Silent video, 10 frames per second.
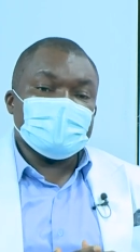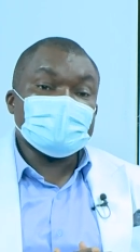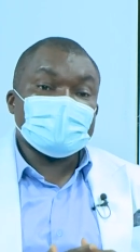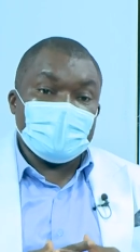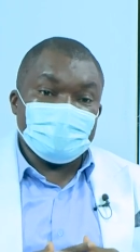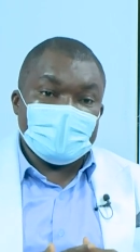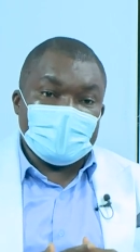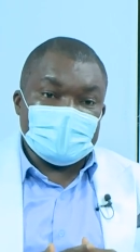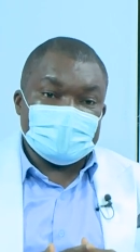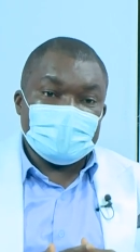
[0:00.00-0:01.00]
These
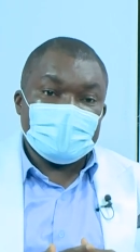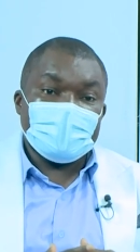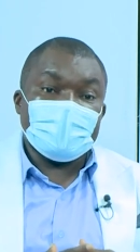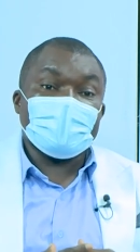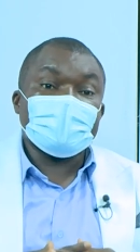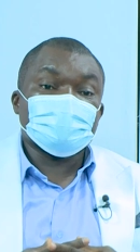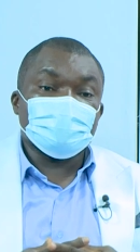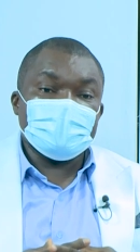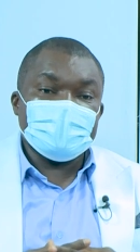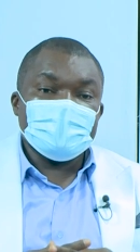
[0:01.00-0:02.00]
chemicals are
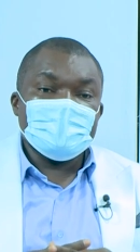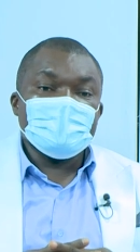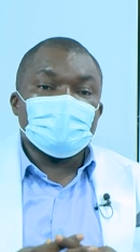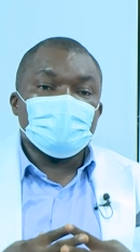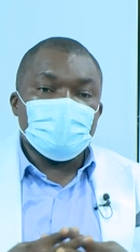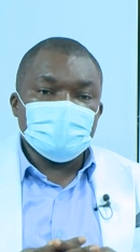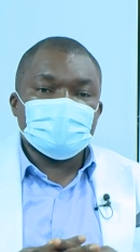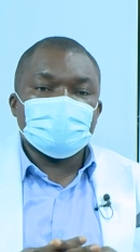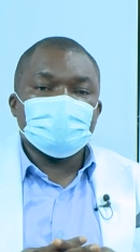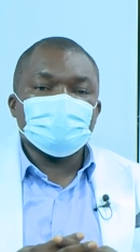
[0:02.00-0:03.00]
actually
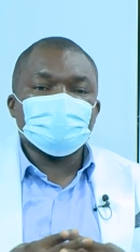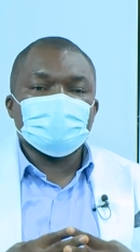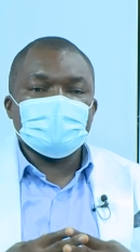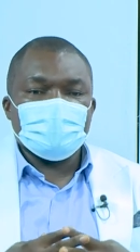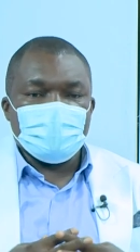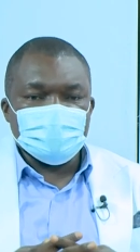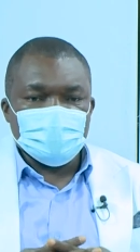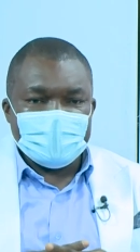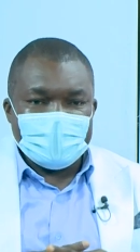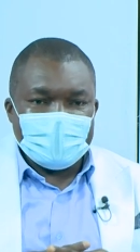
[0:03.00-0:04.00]
what usually come
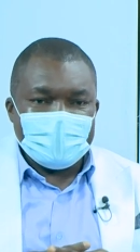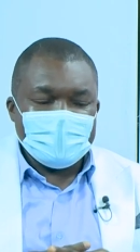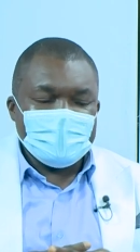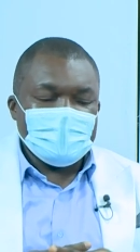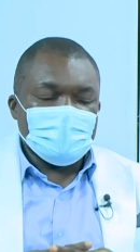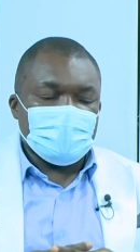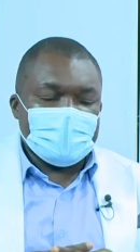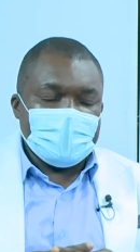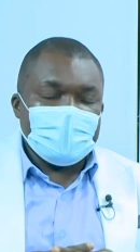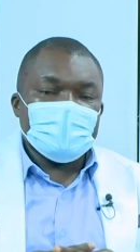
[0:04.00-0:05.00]
together,
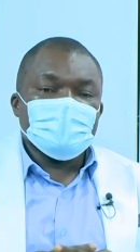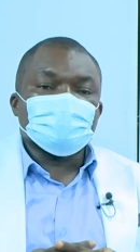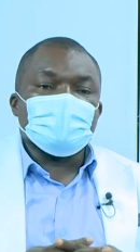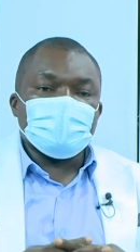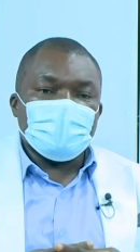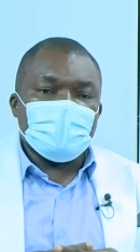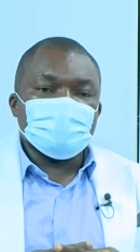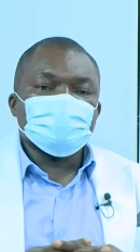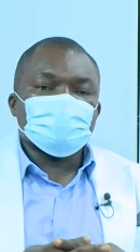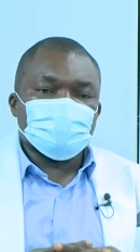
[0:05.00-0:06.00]
okay, to
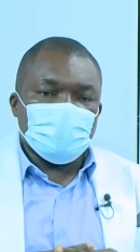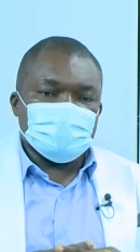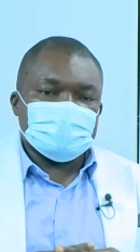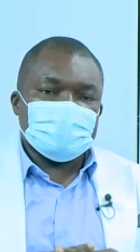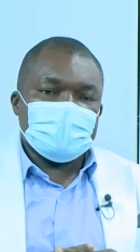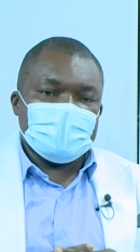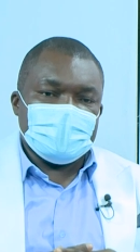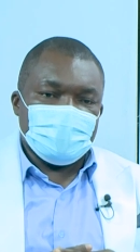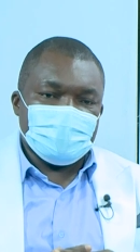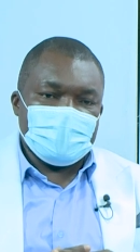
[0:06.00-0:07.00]
form stones
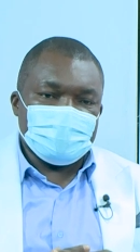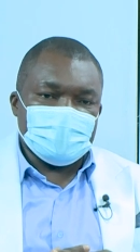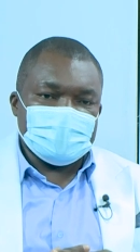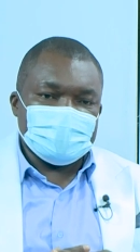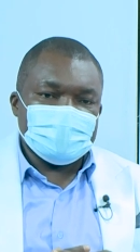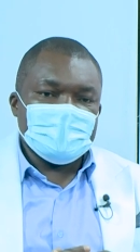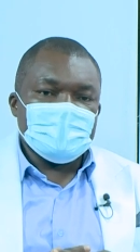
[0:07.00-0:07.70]
in the human body.